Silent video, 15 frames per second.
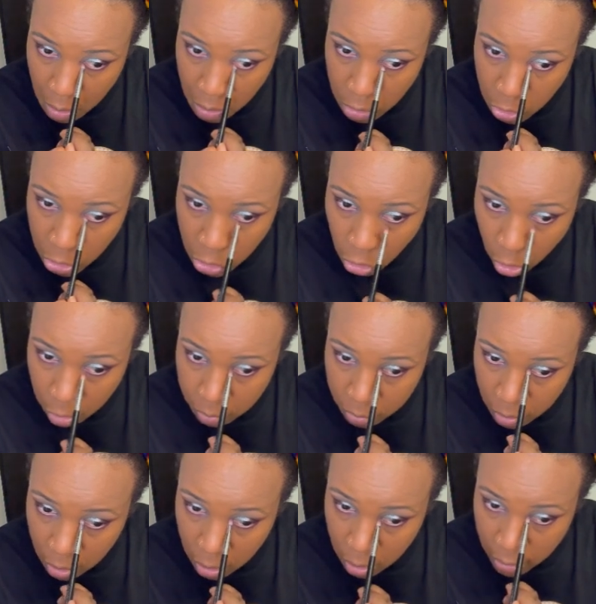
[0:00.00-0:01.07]
sharp
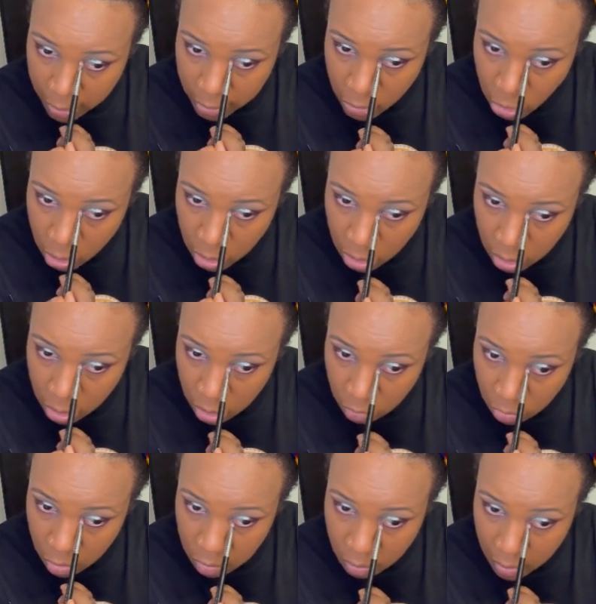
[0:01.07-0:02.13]
edges
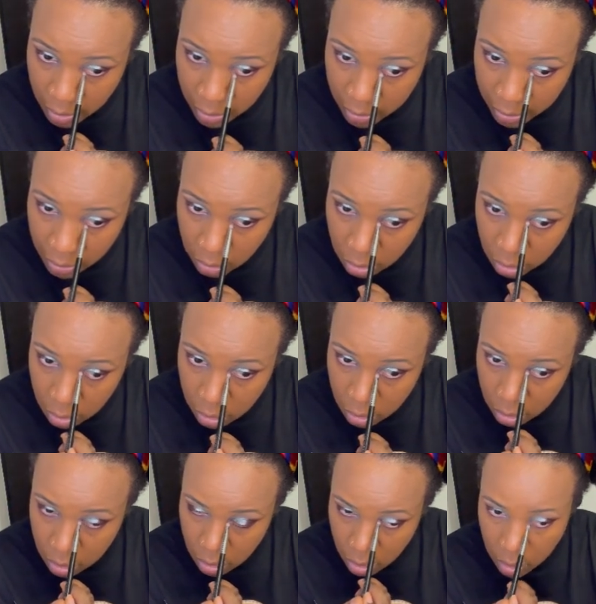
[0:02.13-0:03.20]
with my eye
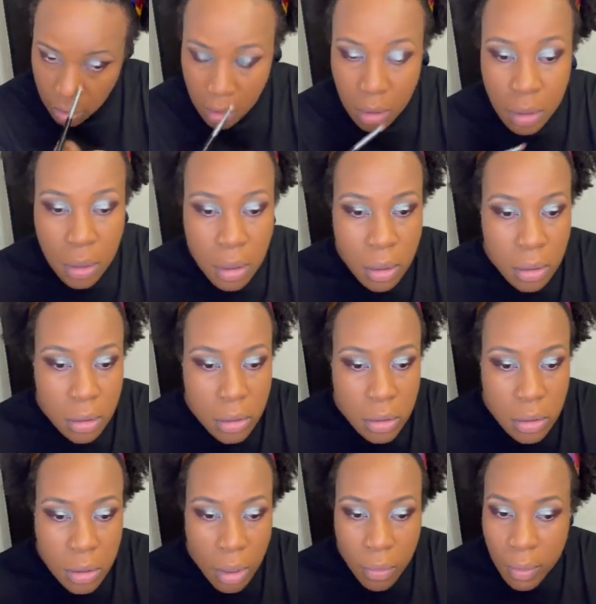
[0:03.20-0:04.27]
looks.
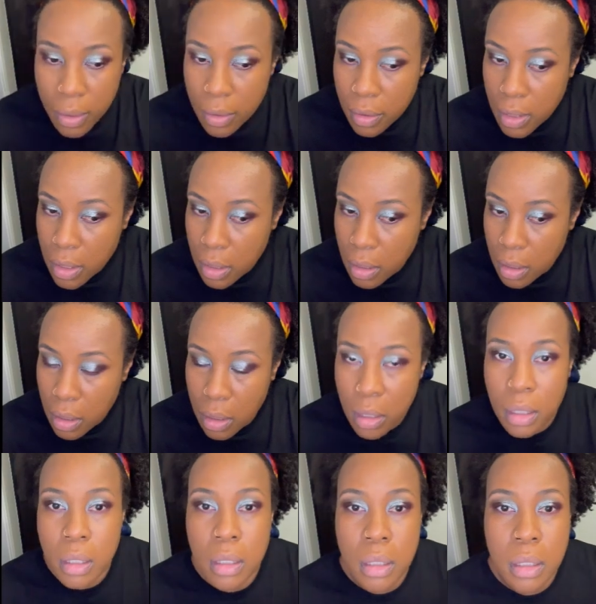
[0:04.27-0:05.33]
So I think
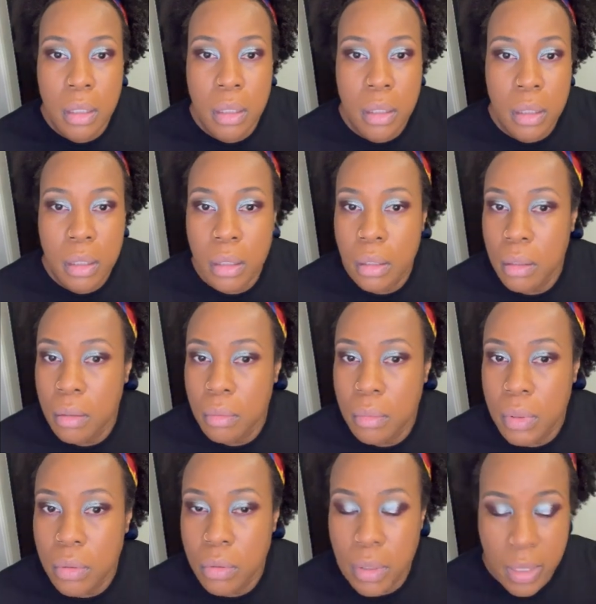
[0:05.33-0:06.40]

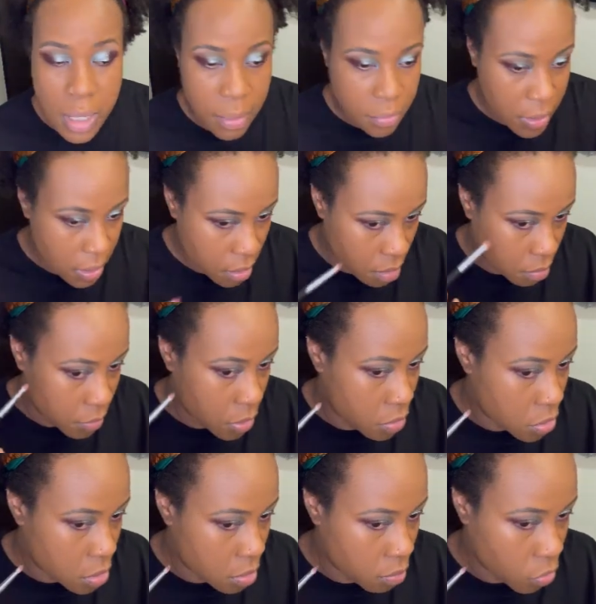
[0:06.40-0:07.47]
it could be
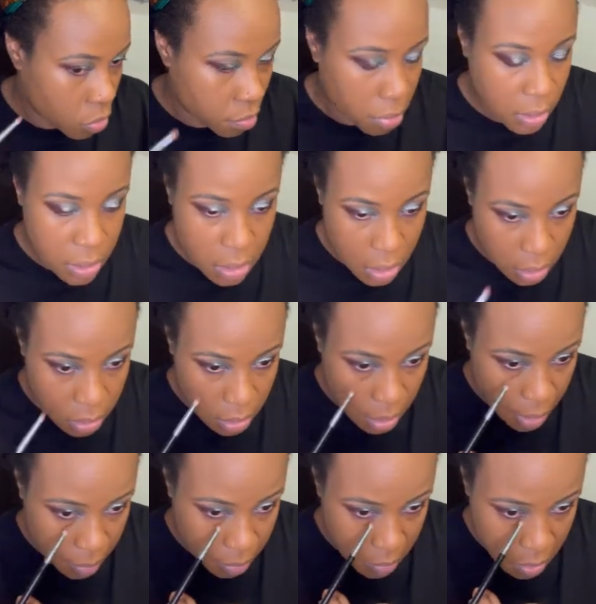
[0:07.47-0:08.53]
used some more blending on
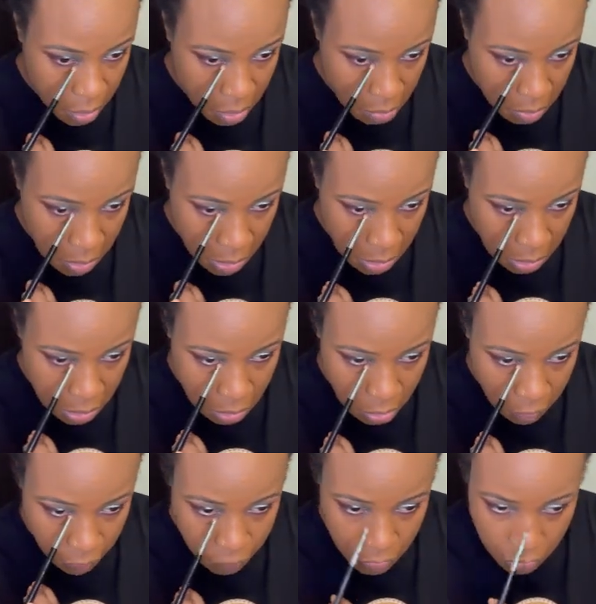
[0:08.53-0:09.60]
top there, to be honest, to
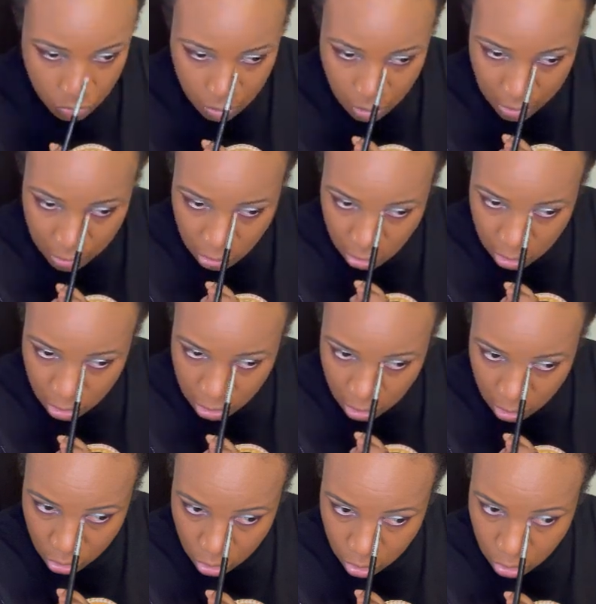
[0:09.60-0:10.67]
diffuse it. It's
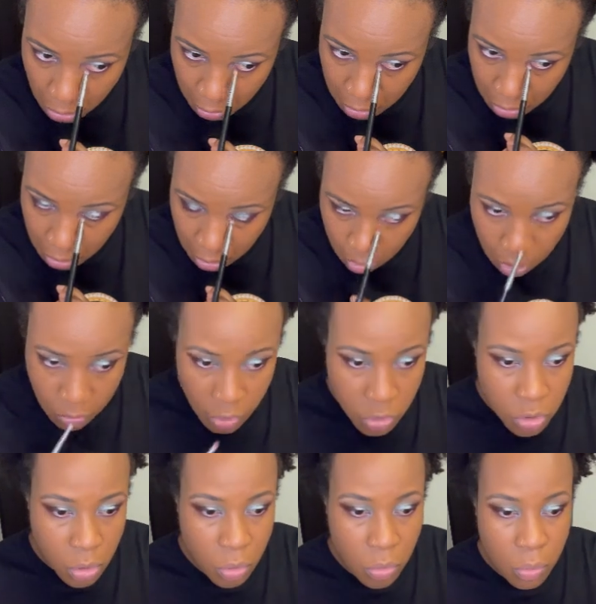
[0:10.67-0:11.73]
such a dark color.
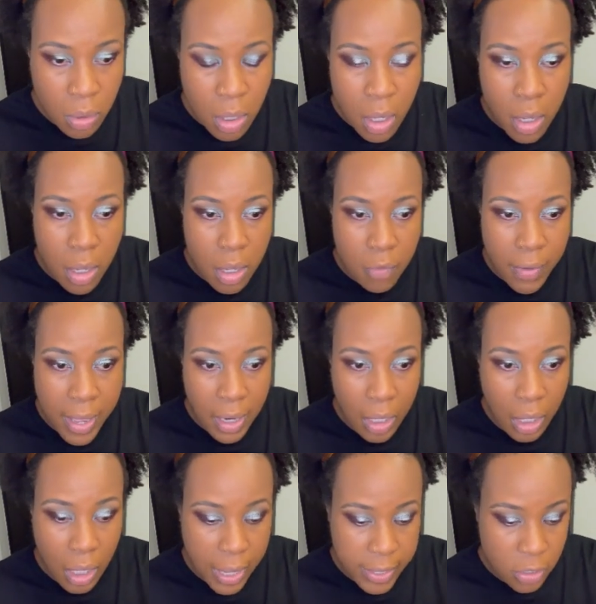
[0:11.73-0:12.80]
If I had a
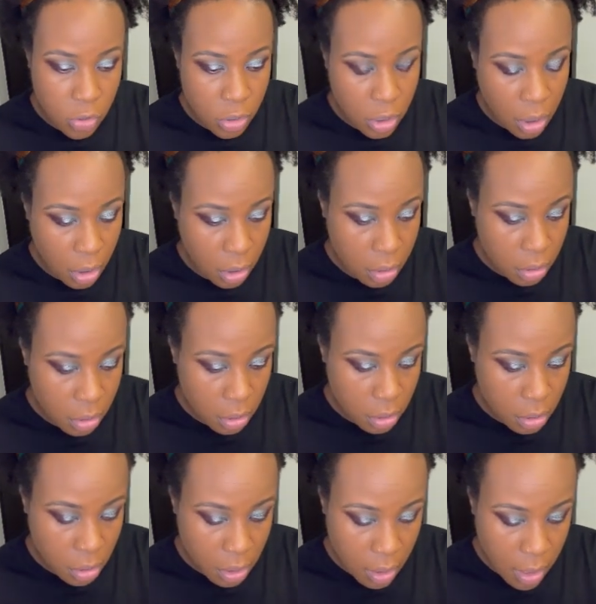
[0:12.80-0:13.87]
lighter color,
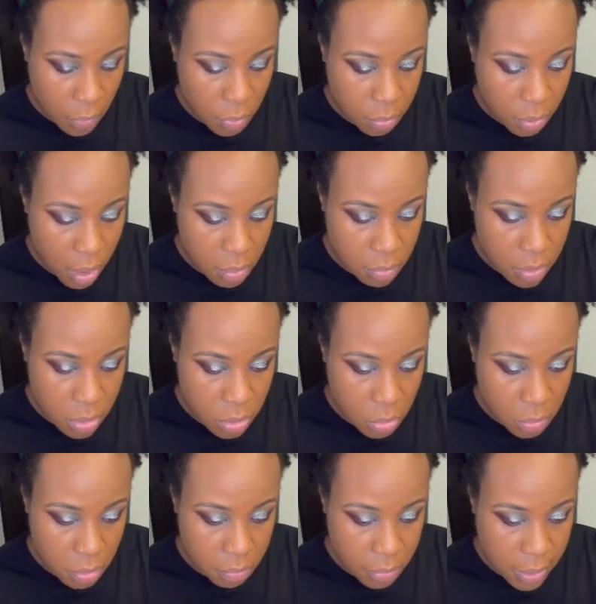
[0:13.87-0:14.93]
I would probably do
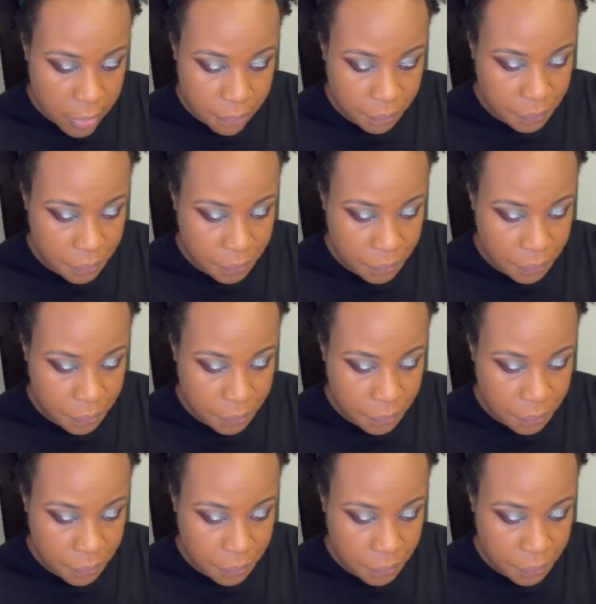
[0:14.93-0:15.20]
it, but